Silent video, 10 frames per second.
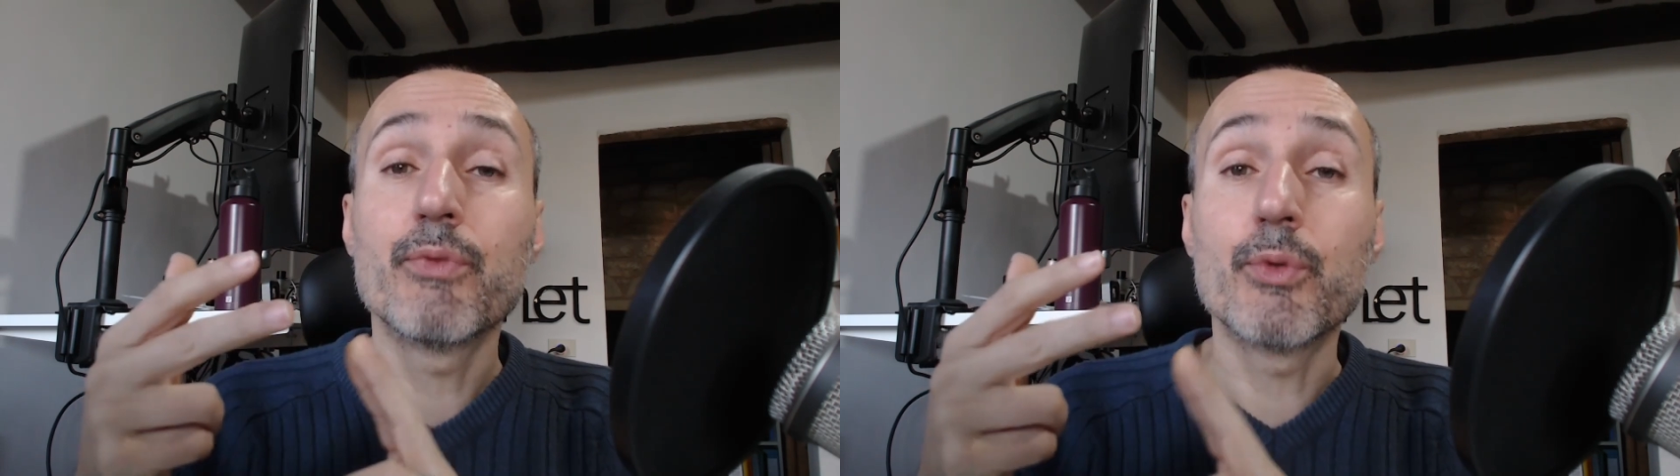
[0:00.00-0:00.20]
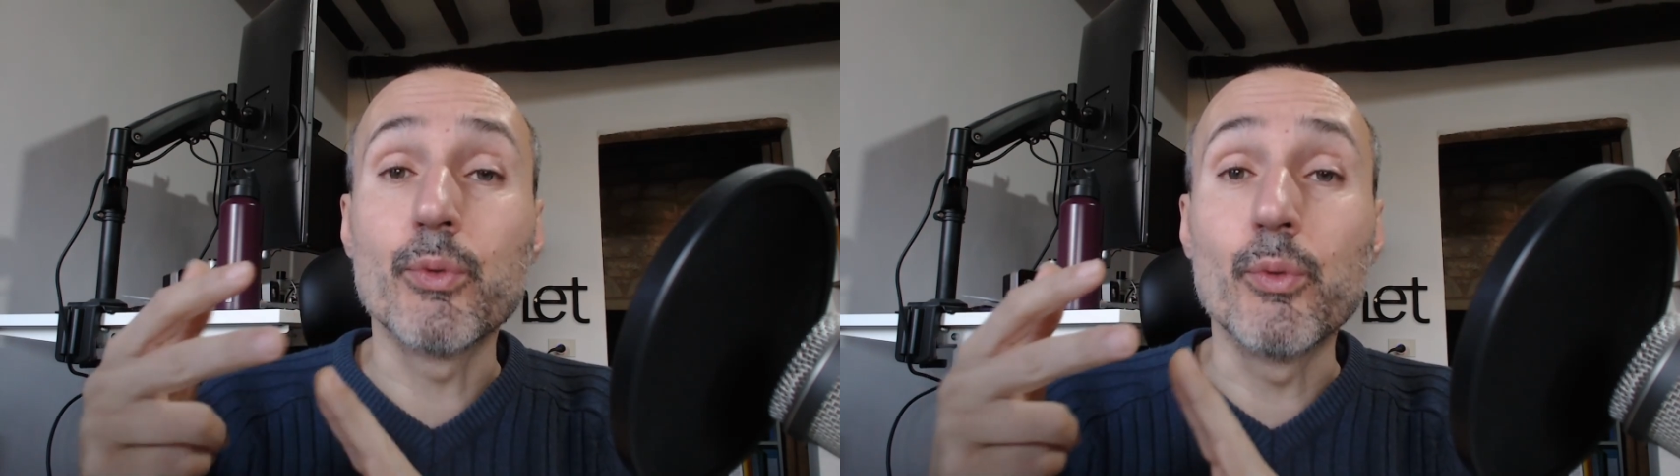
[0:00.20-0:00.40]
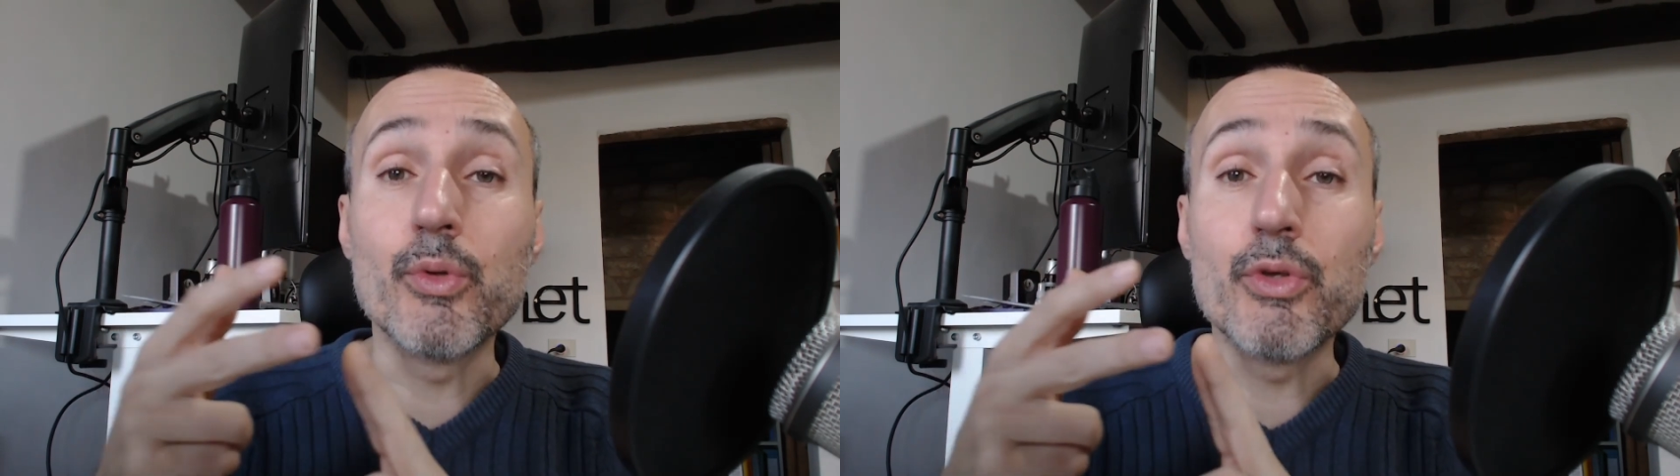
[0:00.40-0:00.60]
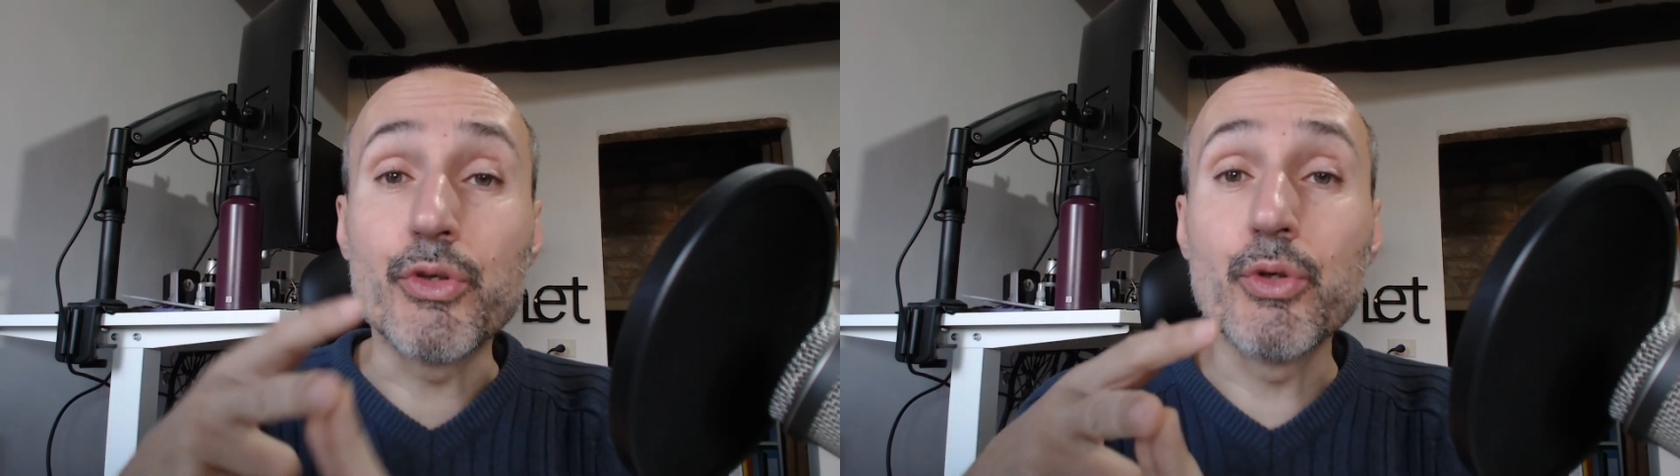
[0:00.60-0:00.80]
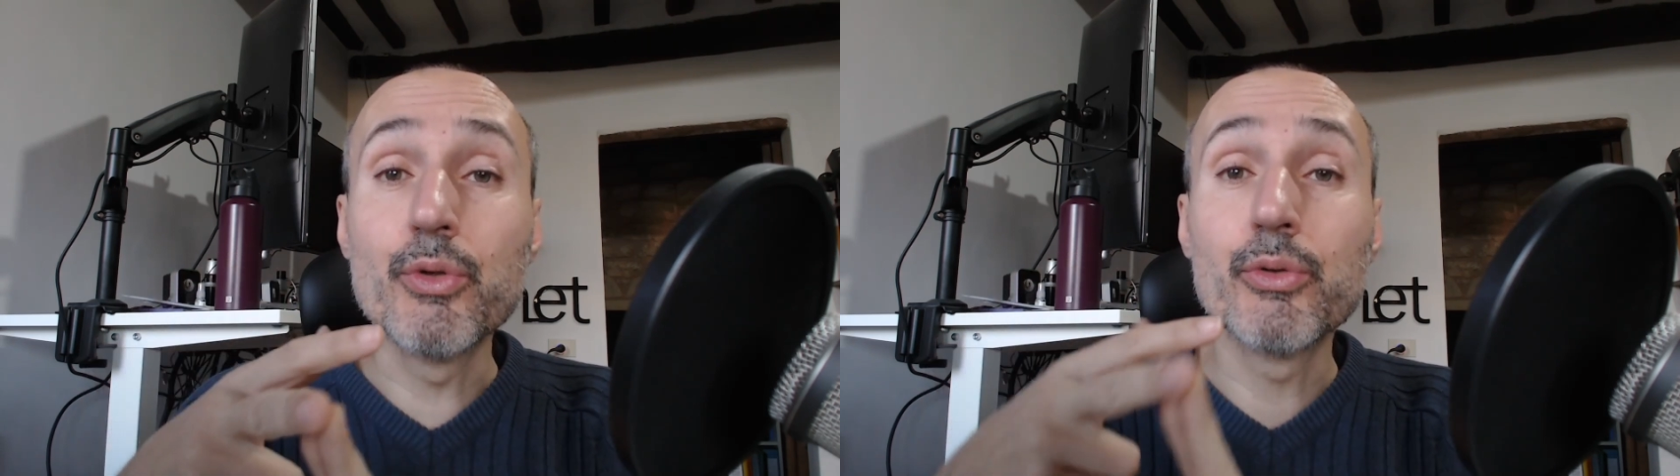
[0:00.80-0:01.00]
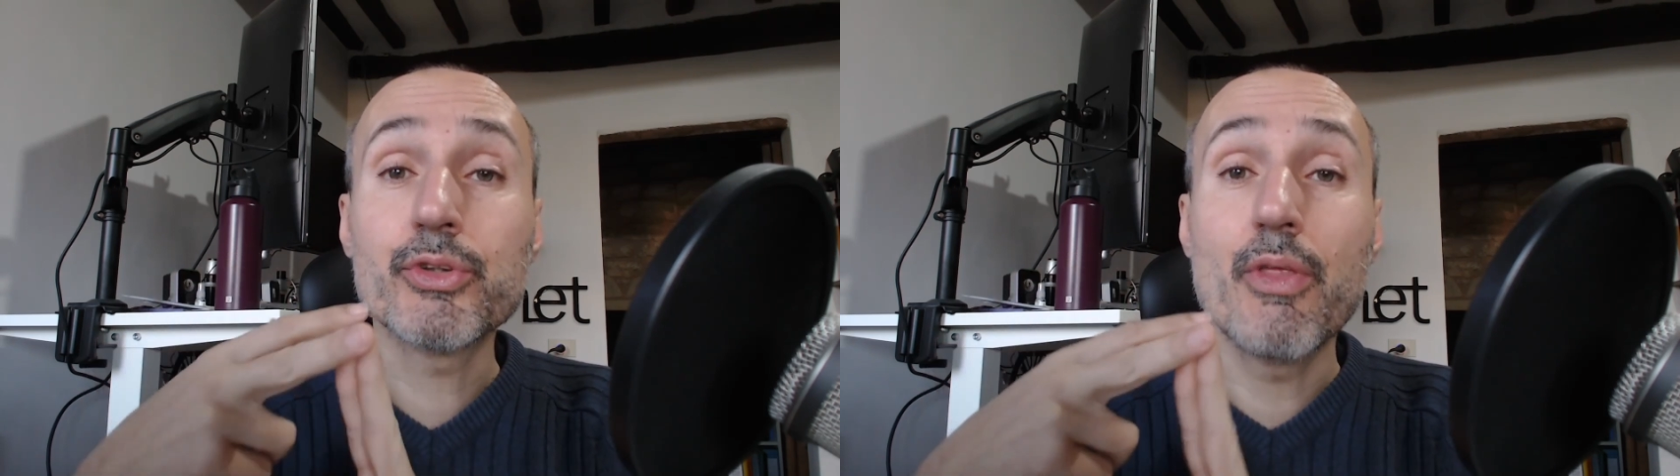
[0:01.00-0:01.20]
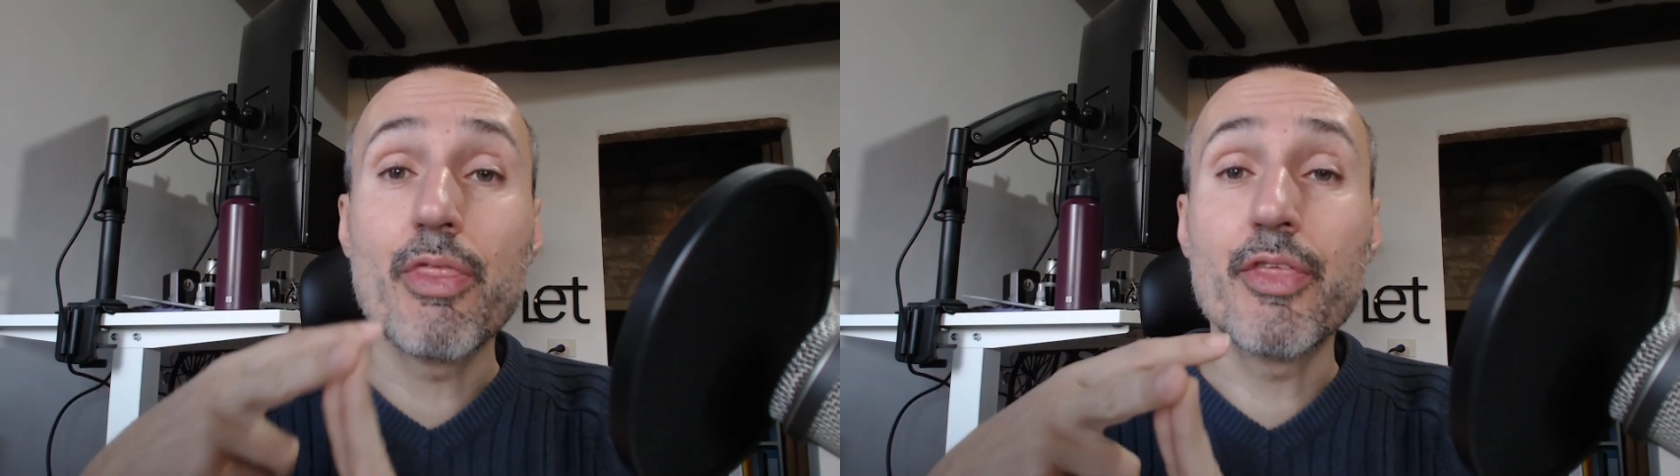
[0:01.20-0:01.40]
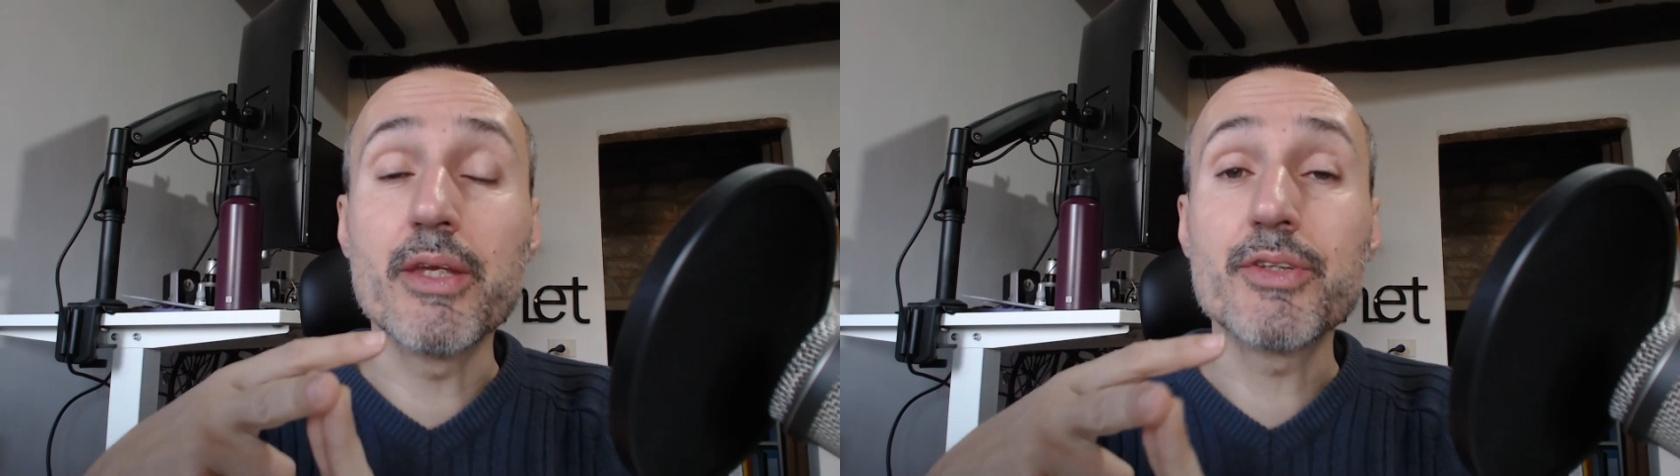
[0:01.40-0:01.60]
to use
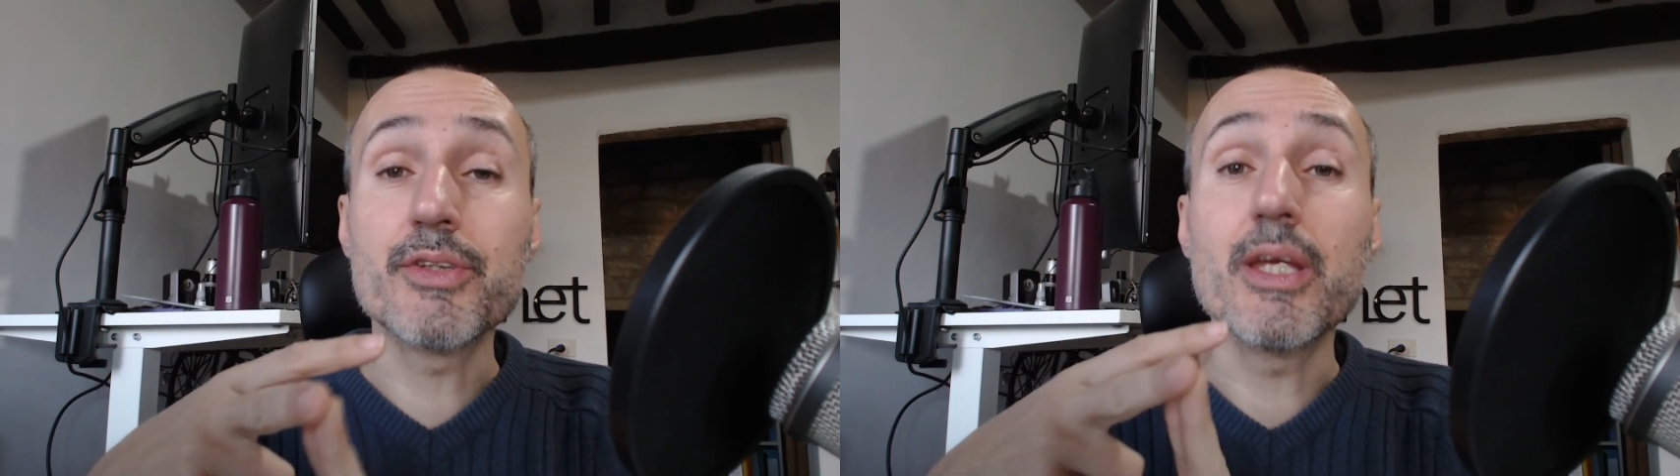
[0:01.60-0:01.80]
this